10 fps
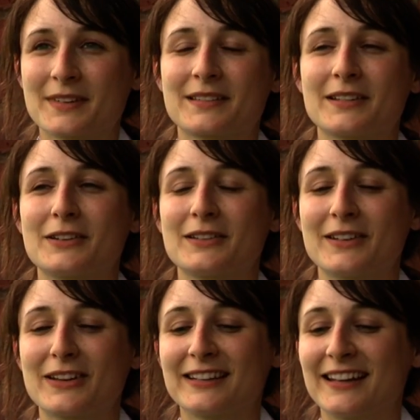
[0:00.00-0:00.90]
So
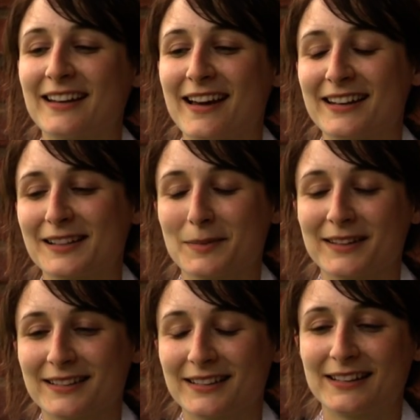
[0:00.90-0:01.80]
certainly an
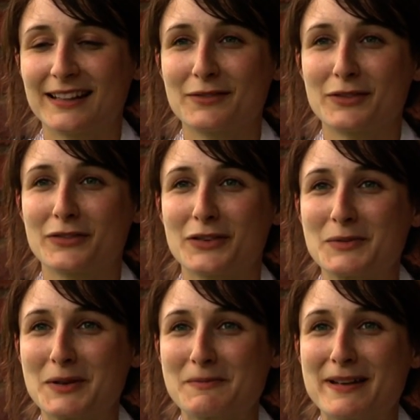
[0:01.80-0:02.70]
unexpected love of
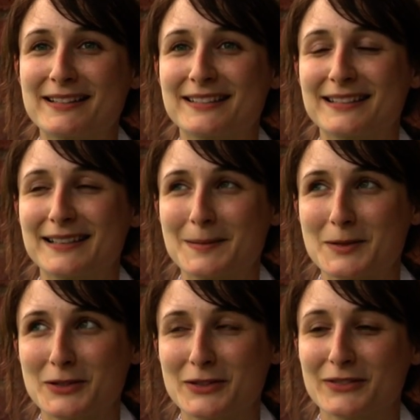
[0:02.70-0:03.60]
third world medicine
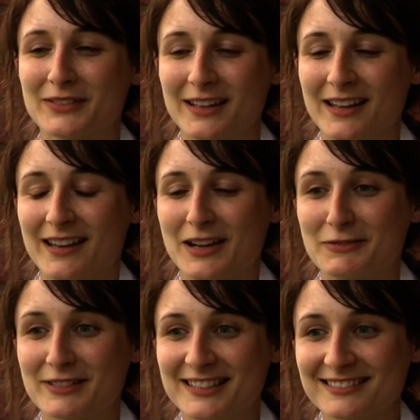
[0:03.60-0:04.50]
seems to have
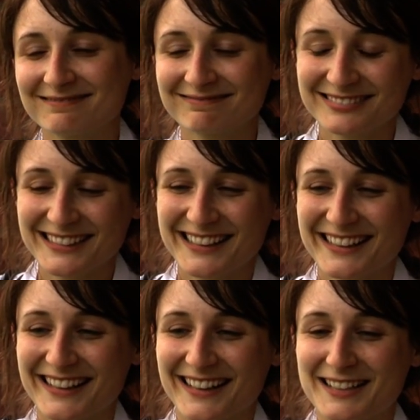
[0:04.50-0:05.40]
arisen.
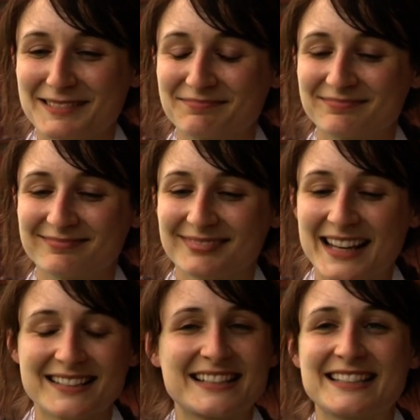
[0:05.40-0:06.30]

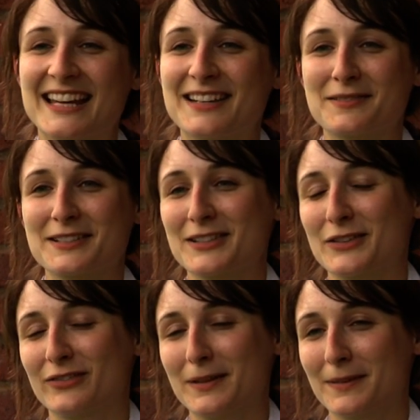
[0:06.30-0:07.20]
As I said, I was so
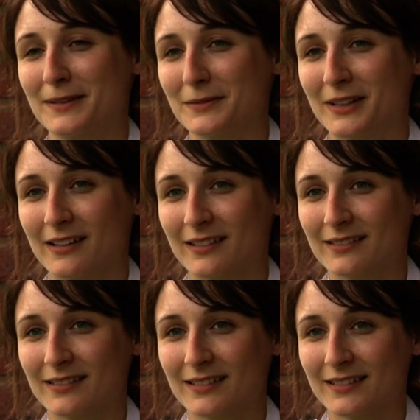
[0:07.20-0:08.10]
flippant when I
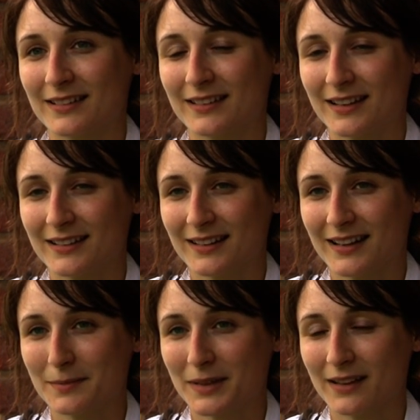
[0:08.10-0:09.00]
decided to
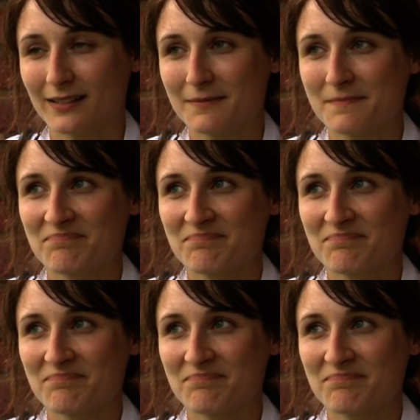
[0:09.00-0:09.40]
come here.